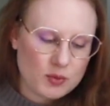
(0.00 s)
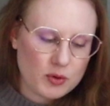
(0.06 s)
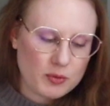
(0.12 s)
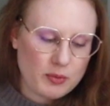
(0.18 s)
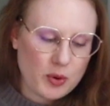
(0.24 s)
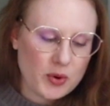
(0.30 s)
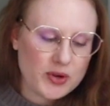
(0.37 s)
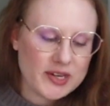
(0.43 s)

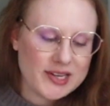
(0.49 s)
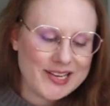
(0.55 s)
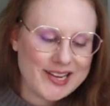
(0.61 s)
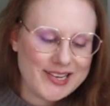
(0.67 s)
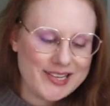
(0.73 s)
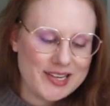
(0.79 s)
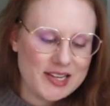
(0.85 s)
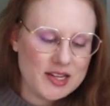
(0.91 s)
reported
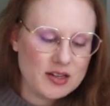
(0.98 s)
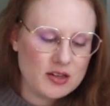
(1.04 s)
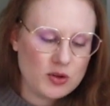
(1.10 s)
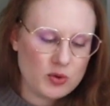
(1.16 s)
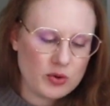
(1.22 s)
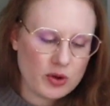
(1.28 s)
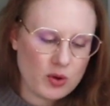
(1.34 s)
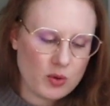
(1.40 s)
Indian
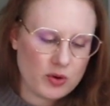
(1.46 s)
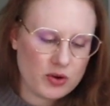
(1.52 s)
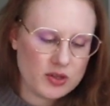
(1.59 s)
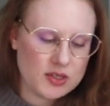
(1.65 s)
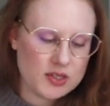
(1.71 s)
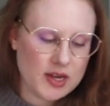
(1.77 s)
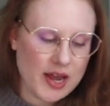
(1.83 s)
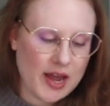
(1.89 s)

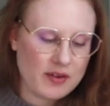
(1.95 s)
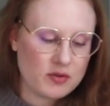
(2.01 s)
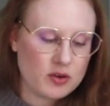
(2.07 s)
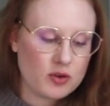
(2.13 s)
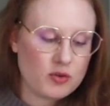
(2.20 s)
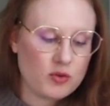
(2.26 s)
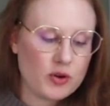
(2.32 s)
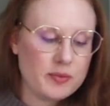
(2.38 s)
unicorns to have
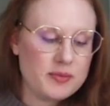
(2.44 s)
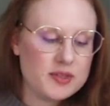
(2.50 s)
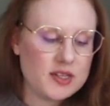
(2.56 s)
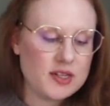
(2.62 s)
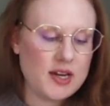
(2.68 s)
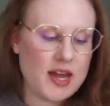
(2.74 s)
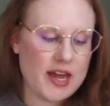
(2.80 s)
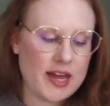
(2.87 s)

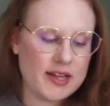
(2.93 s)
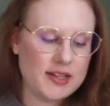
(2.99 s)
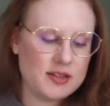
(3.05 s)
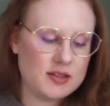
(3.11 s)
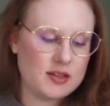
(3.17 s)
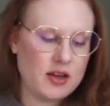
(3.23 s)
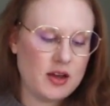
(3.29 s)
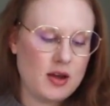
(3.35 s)
crimson
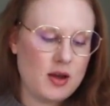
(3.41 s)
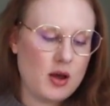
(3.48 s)
heads,